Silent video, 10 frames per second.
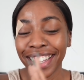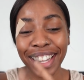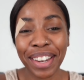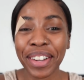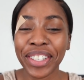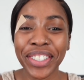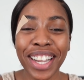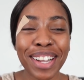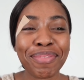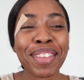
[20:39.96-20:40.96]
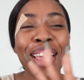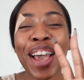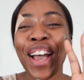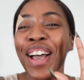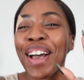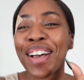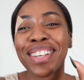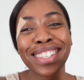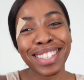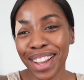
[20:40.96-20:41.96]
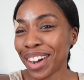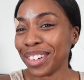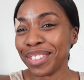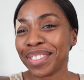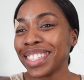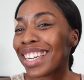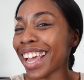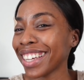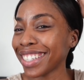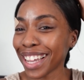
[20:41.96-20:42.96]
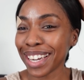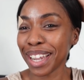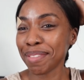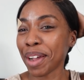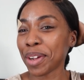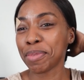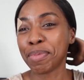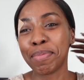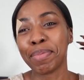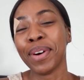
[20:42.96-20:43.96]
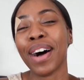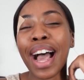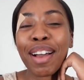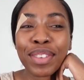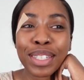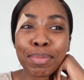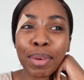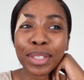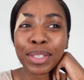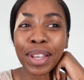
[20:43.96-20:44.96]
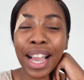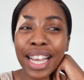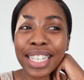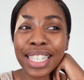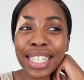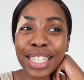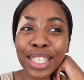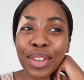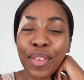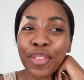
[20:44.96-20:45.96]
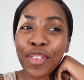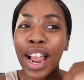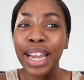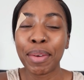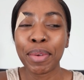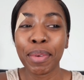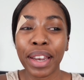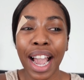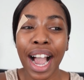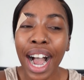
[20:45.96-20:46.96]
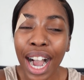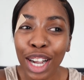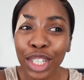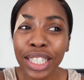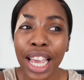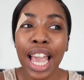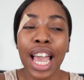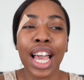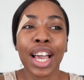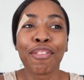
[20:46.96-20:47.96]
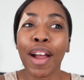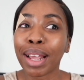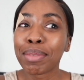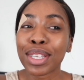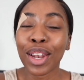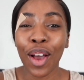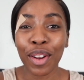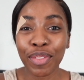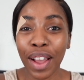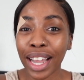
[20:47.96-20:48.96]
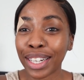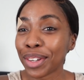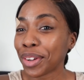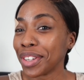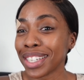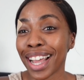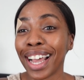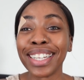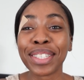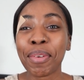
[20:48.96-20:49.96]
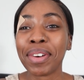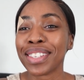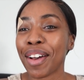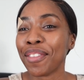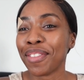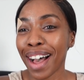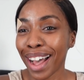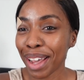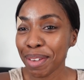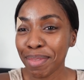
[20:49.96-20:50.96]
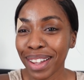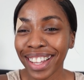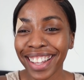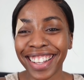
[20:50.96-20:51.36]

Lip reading: Anyways, ciao. So, today is Sunday, my good people. I haven't spoken to you guys since Friday when we went out. Friday was a lot of fun. Girls night was a vibe.